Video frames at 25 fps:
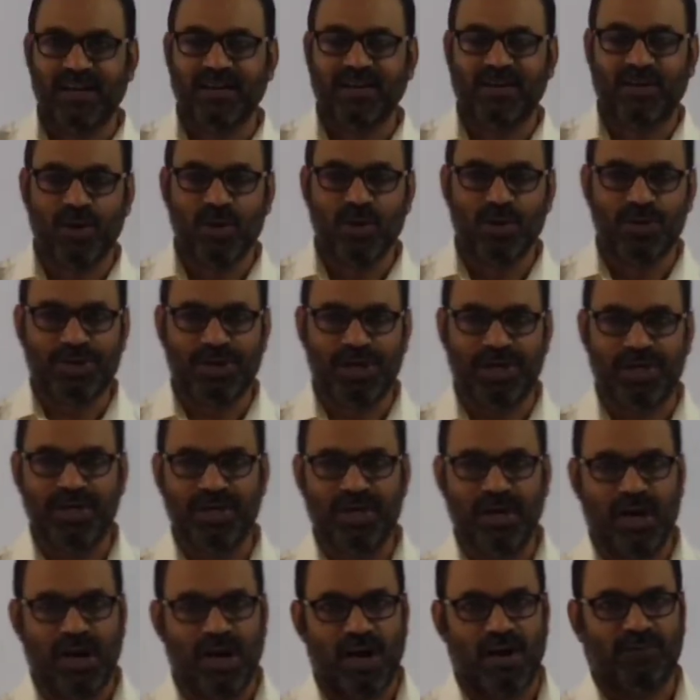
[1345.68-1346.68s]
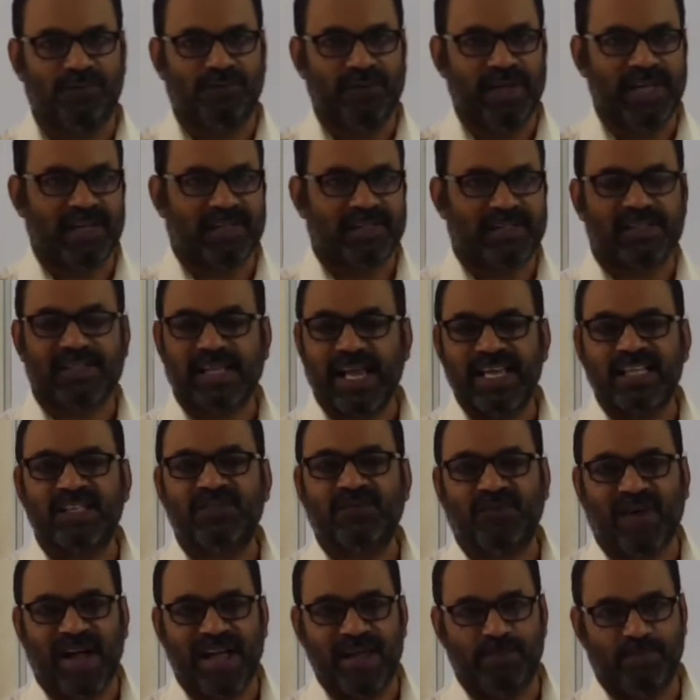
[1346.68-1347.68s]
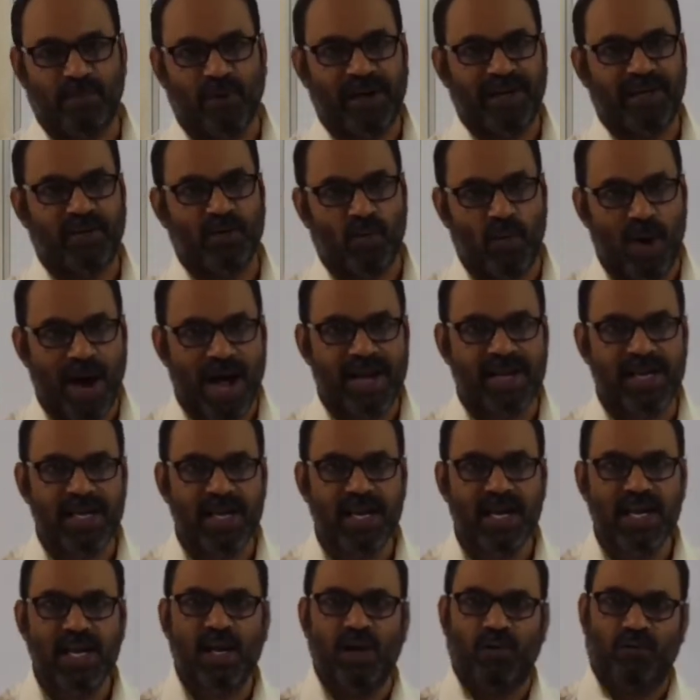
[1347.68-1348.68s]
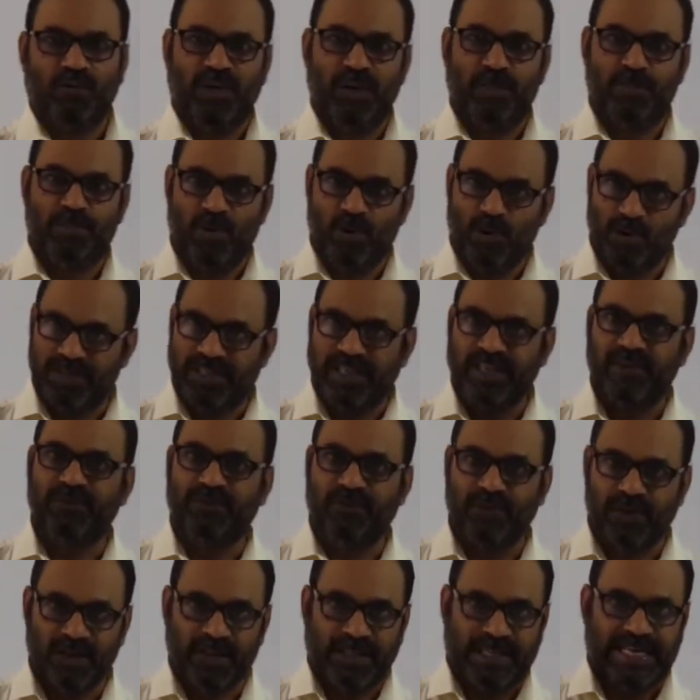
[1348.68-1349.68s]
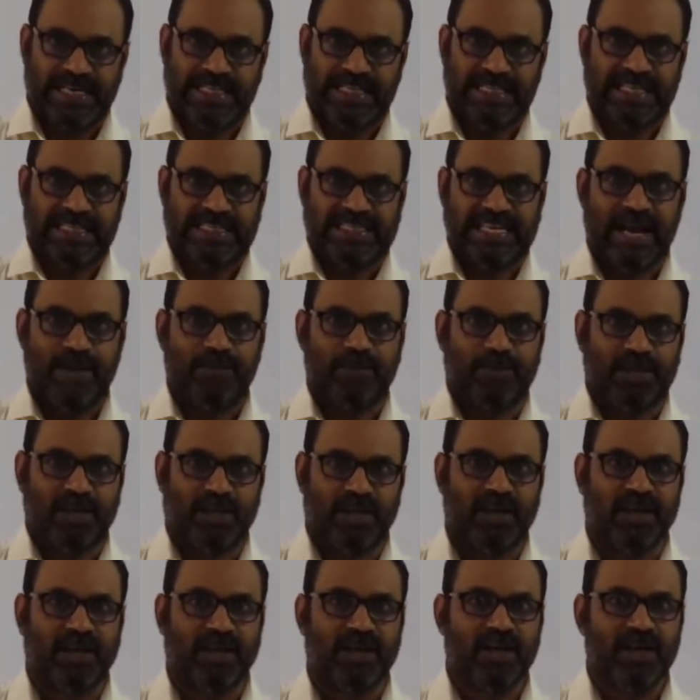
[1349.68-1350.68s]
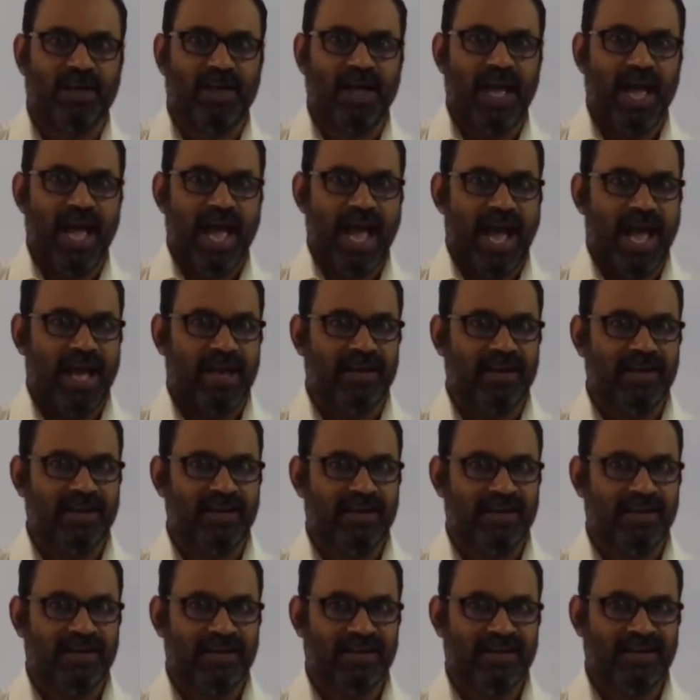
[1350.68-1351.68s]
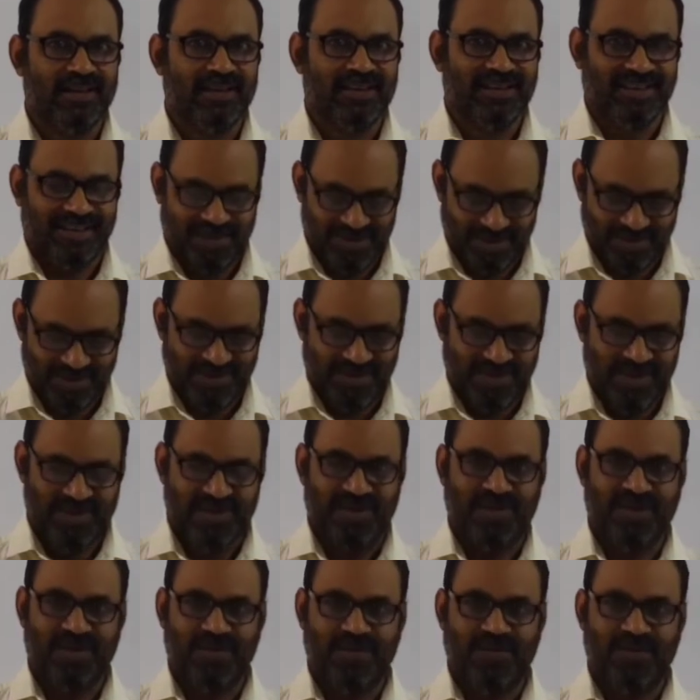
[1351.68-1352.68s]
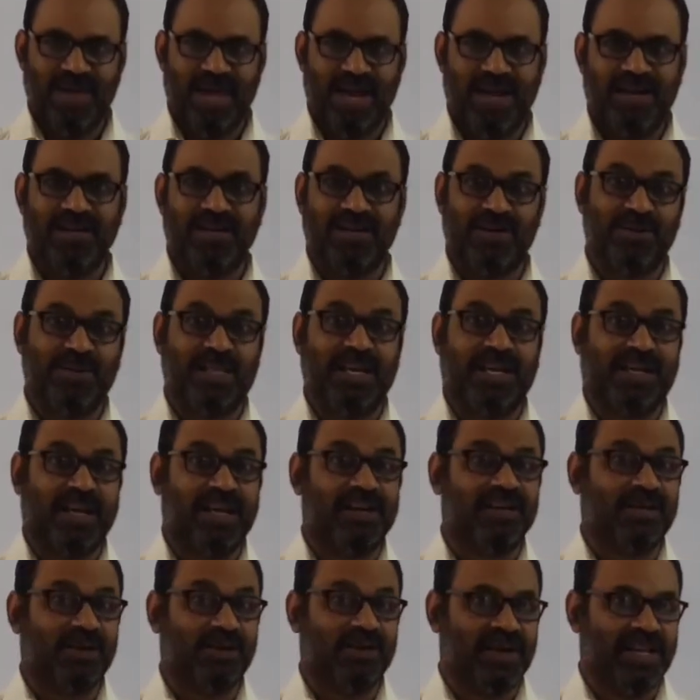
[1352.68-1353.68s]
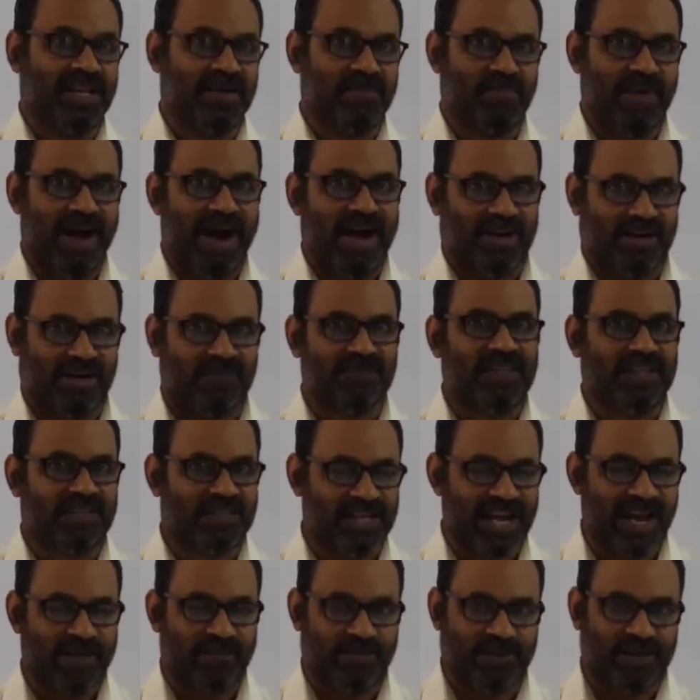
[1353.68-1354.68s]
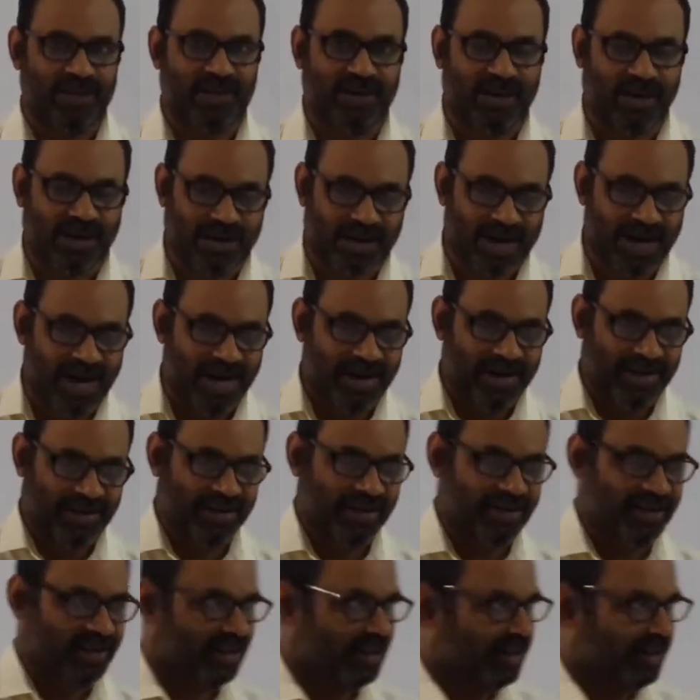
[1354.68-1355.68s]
conclusion of exercise 5.1, we proceed further in the chapter and we are into the concluding part of the chapter. Alright?